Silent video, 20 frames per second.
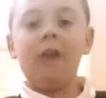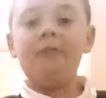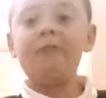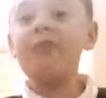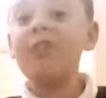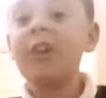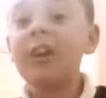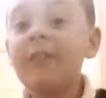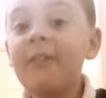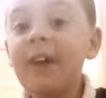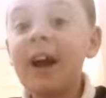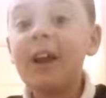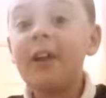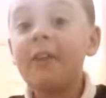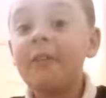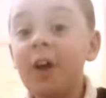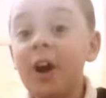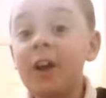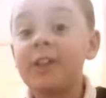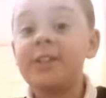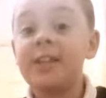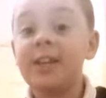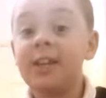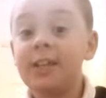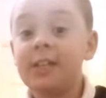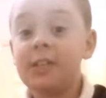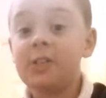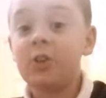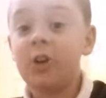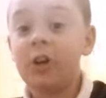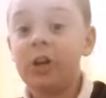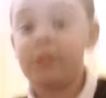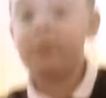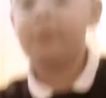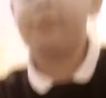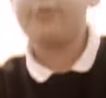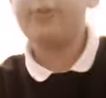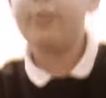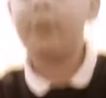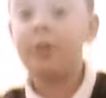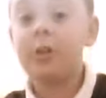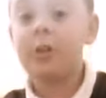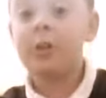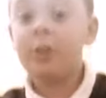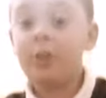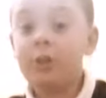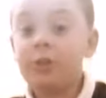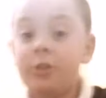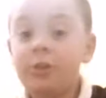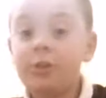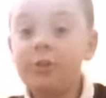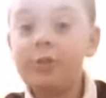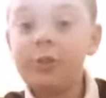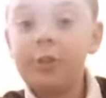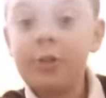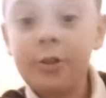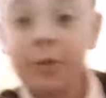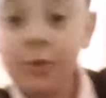I'm running out of ideas, guys, for due to